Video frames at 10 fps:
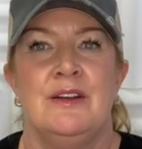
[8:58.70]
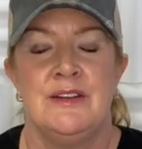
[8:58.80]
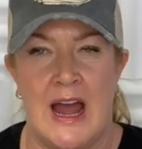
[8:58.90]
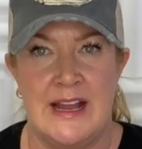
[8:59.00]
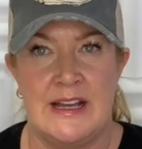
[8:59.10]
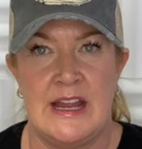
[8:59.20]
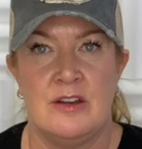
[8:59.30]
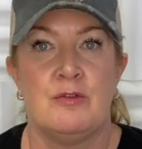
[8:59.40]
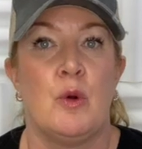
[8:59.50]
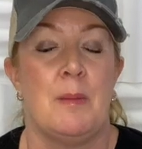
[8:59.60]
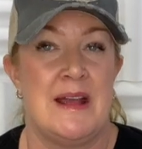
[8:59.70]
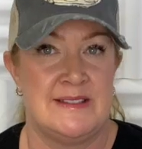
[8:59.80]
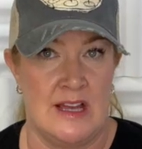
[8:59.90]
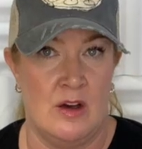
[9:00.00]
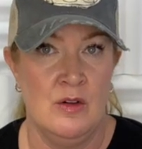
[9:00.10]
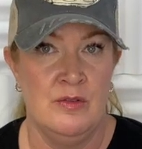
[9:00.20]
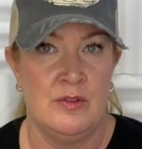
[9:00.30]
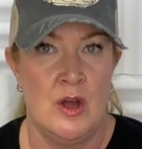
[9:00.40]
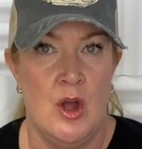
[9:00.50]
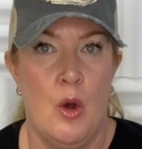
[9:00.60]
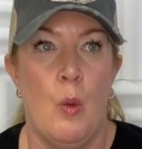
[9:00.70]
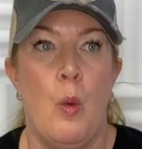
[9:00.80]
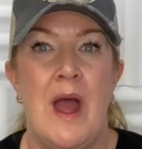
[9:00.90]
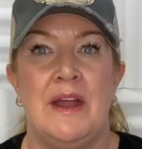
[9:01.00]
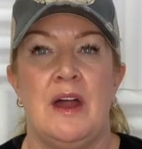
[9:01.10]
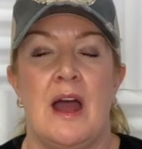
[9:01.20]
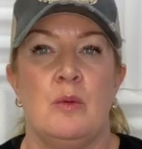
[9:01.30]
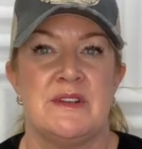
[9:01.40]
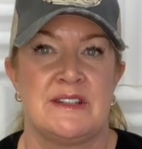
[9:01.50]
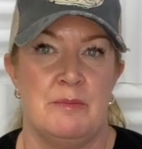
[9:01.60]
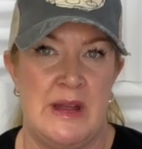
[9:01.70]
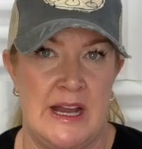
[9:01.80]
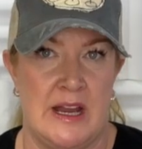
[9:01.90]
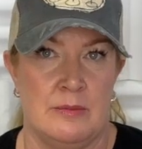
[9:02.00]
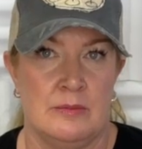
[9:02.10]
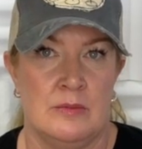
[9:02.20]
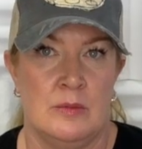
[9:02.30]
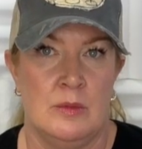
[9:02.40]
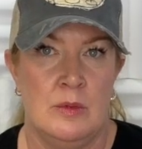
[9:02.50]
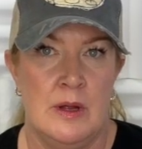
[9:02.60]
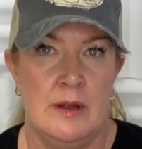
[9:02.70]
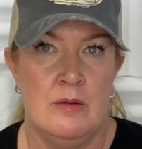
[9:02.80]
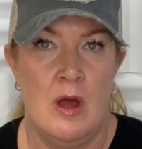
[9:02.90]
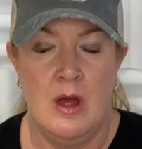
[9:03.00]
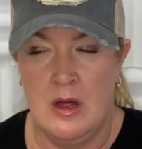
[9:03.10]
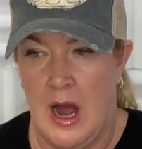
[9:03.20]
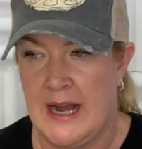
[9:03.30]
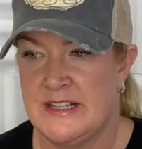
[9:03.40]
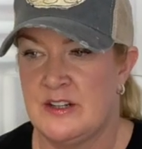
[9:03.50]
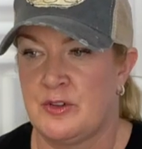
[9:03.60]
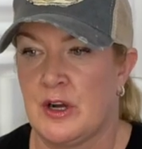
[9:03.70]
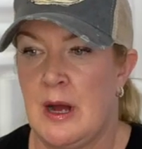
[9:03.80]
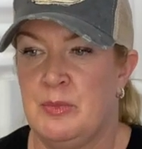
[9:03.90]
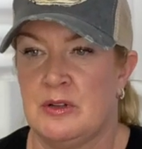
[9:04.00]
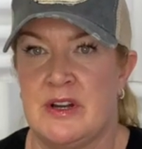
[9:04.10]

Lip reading: dieting for myself when I was competing. I did it for a couple of